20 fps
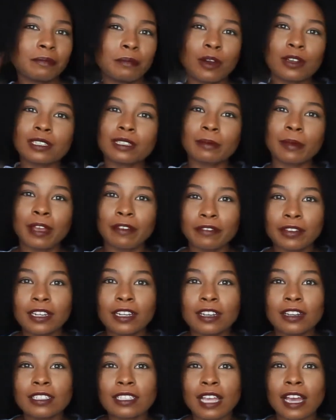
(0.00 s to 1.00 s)
most of my
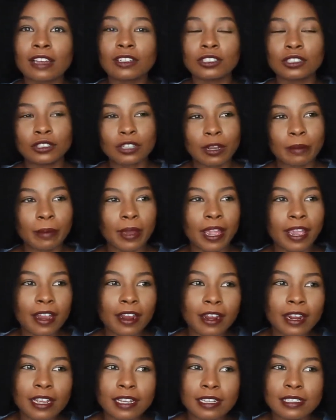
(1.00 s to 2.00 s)
videos, how straight my
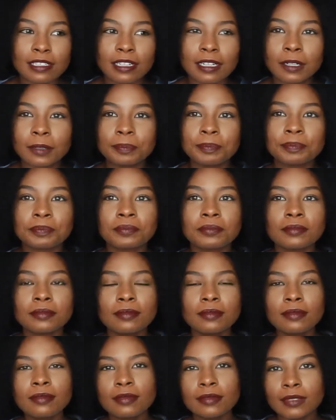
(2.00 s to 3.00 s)
hair ends up,
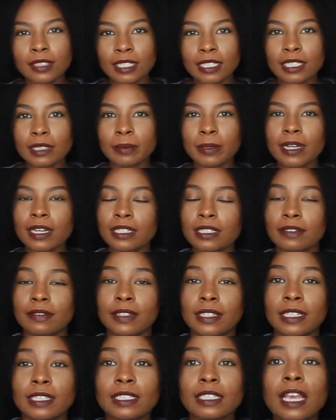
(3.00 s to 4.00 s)
it's because
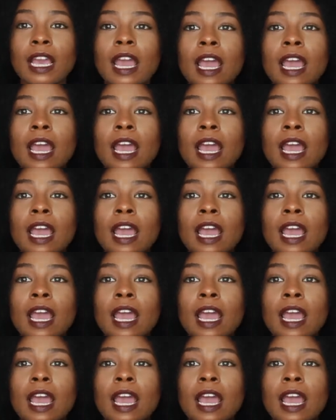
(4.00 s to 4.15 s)
of this.